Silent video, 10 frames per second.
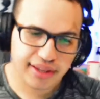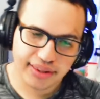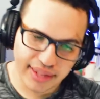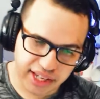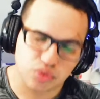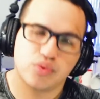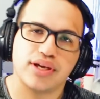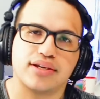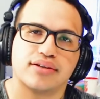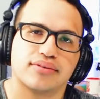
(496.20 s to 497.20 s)
next
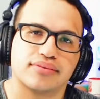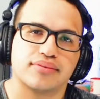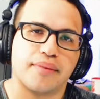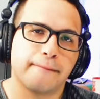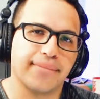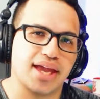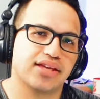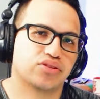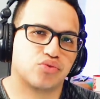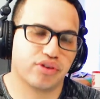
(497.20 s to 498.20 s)
week,
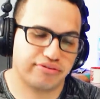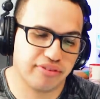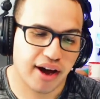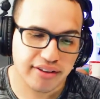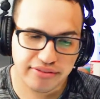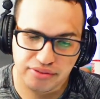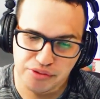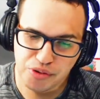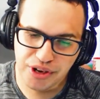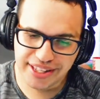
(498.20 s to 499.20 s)
May 25,
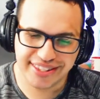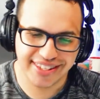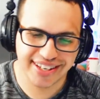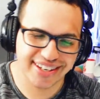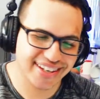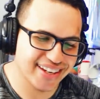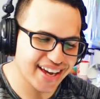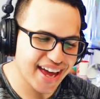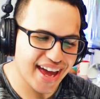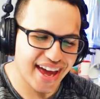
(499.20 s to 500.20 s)
with the
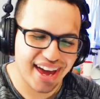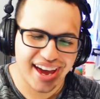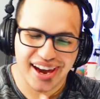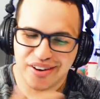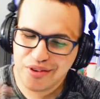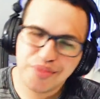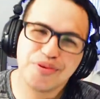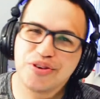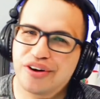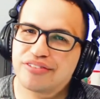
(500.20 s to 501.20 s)

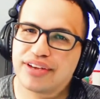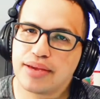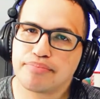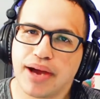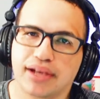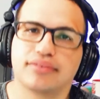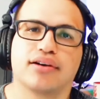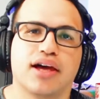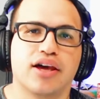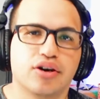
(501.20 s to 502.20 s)
review of Impact.
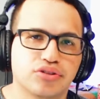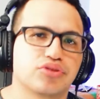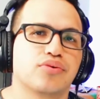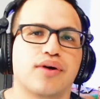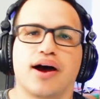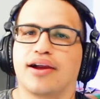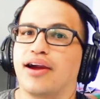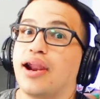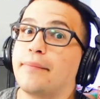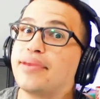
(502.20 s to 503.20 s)
And also, I'm
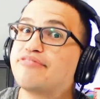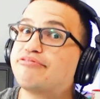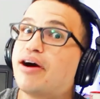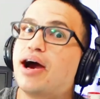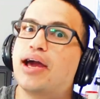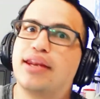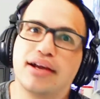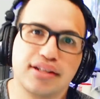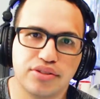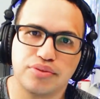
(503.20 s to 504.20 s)
gonna be
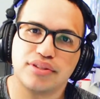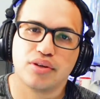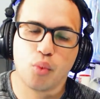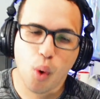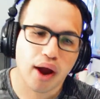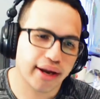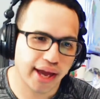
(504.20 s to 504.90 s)
finally doing the one